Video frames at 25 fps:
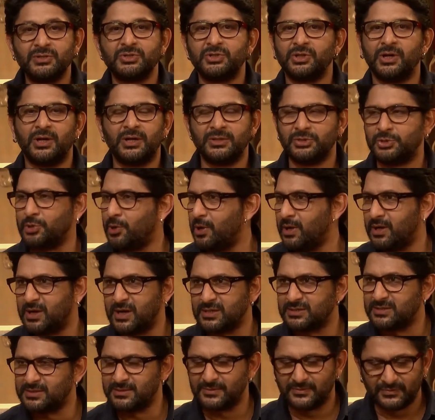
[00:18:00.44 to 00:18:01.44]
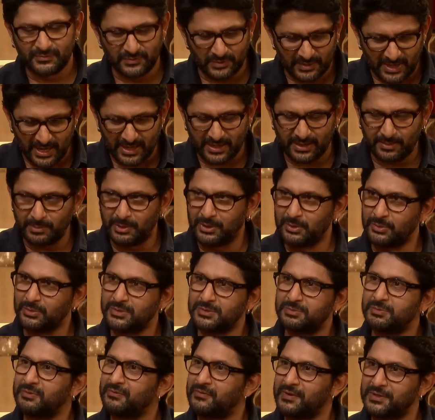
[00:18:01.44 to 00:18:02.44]
Joy Augustine for getting me into this
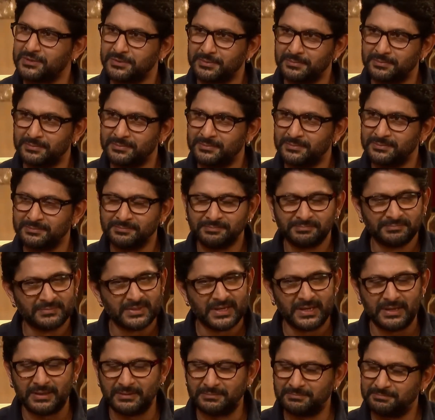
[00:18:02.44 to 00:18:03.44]
profession. Into this industry. Yeah.